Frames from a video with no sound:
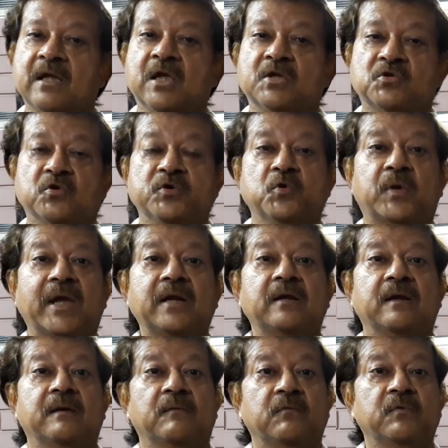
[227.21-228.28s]
So
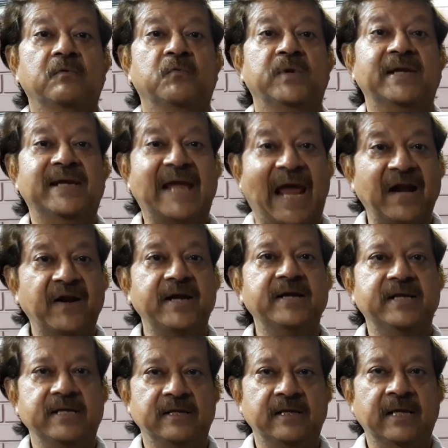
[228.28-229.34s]
we
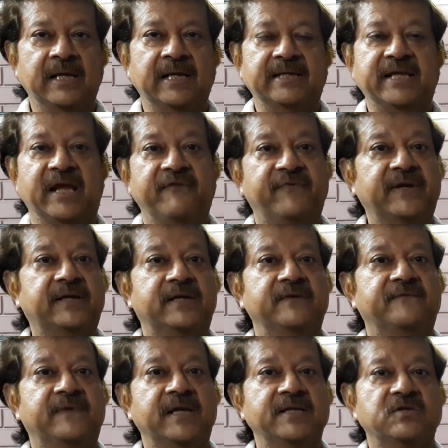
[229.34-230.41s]
guarantee the
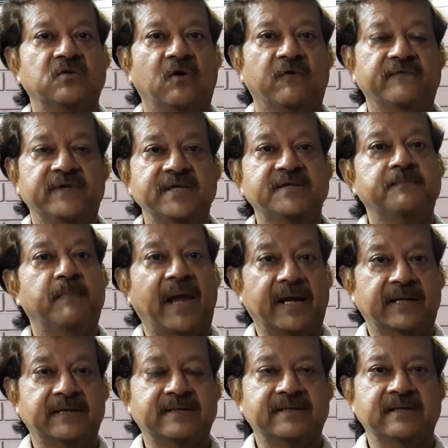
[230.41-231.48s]
effectiveness of these
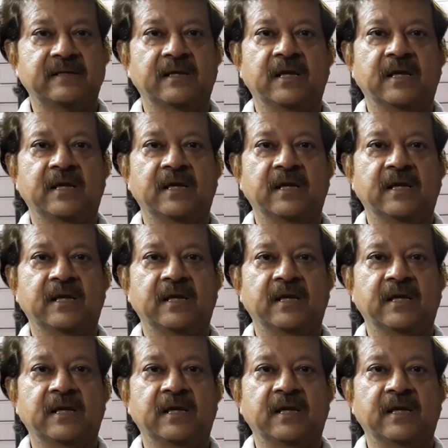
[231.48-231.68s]
packs.